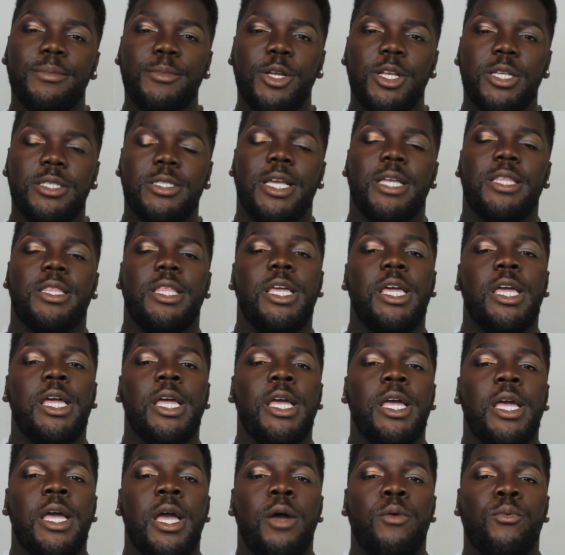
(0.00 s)
I'm going to take
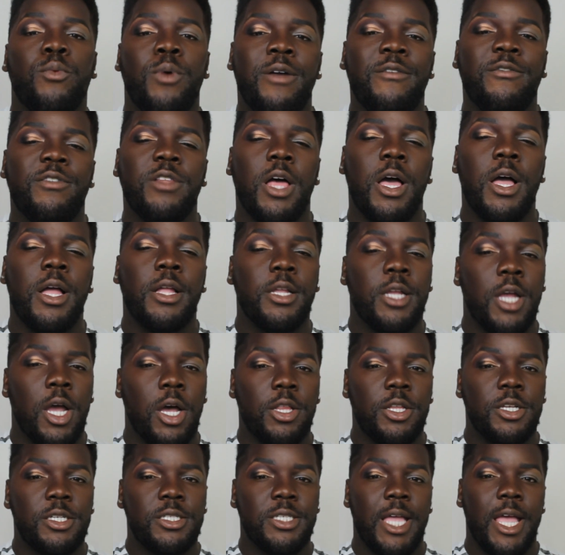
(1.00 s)
the Revlon
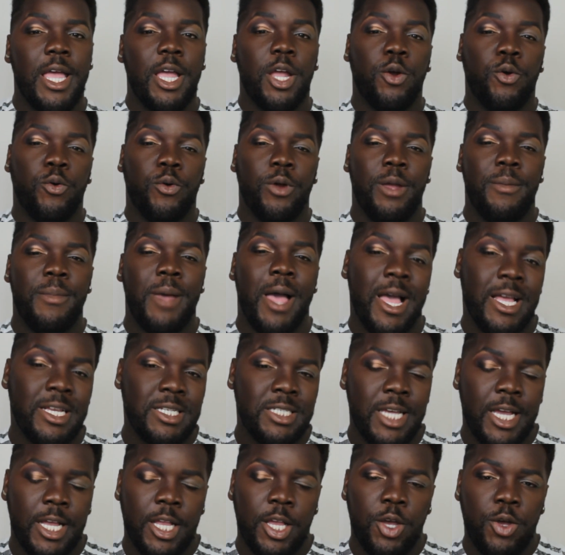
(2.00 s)
Color Stay Cream
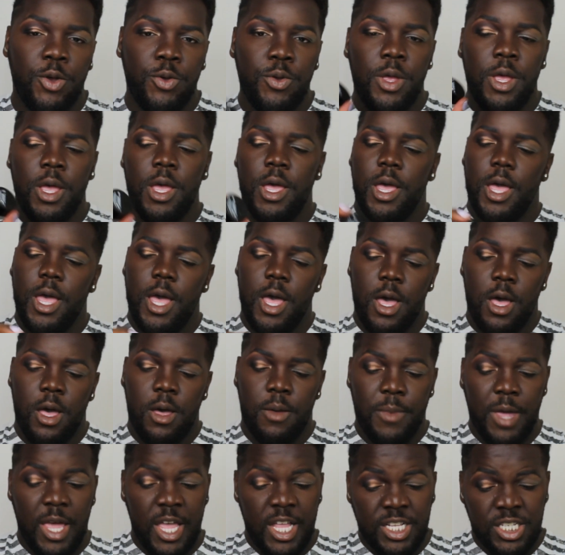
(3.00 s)
Eyeshadow
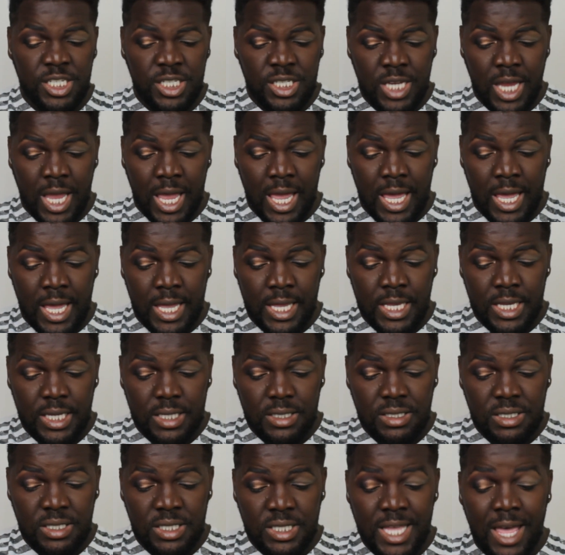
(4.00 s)
in shade
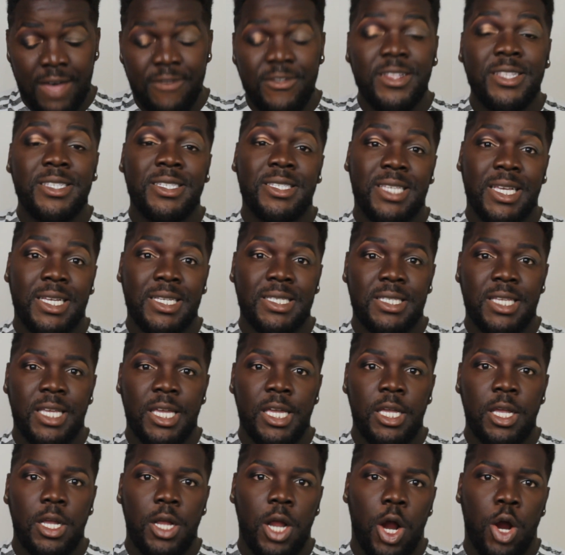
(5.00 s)

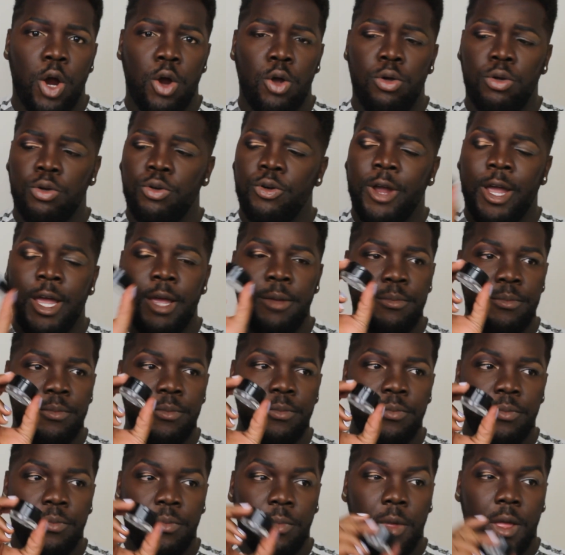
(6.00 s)
760 Earl Grey.
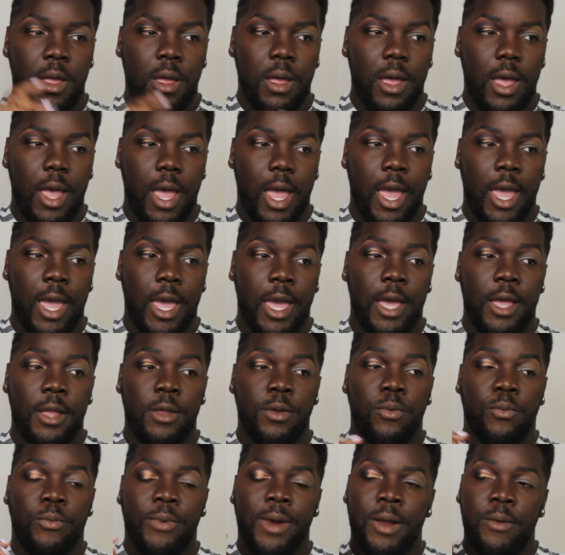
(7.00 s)

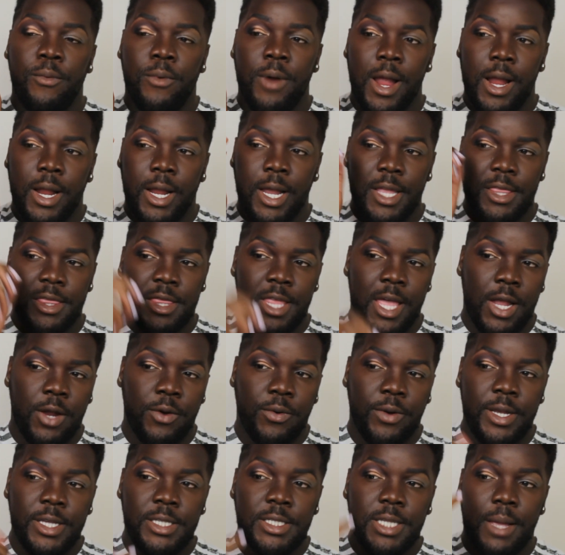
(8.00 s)
And right where I cut that
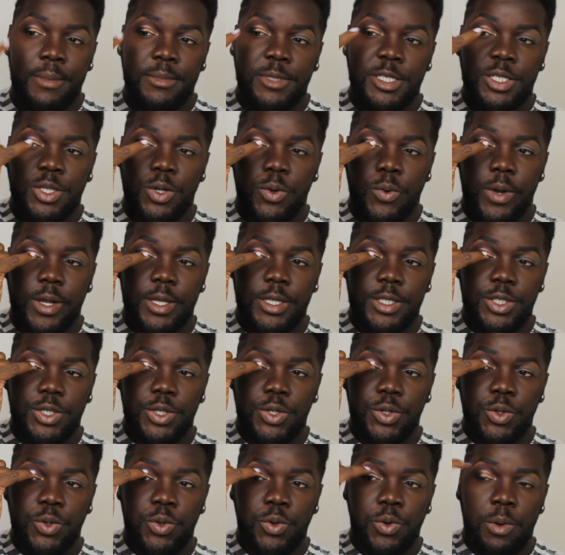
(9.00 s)
crease, I'm just going
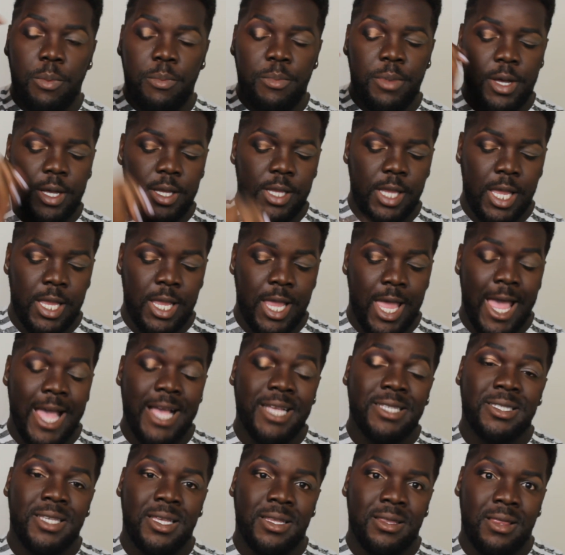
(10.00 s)
to put an
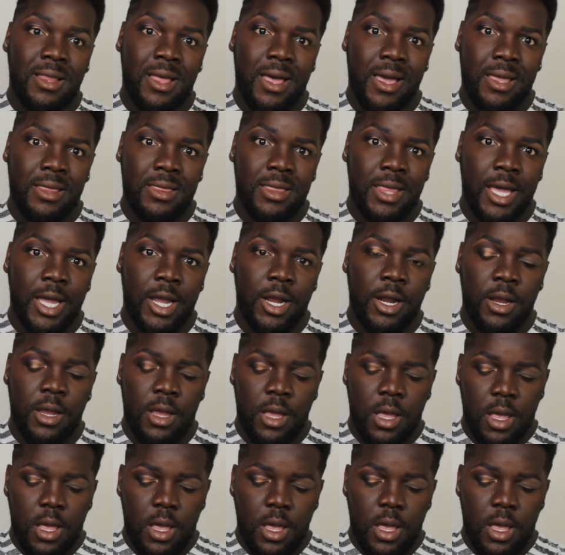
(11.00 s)
accent line there.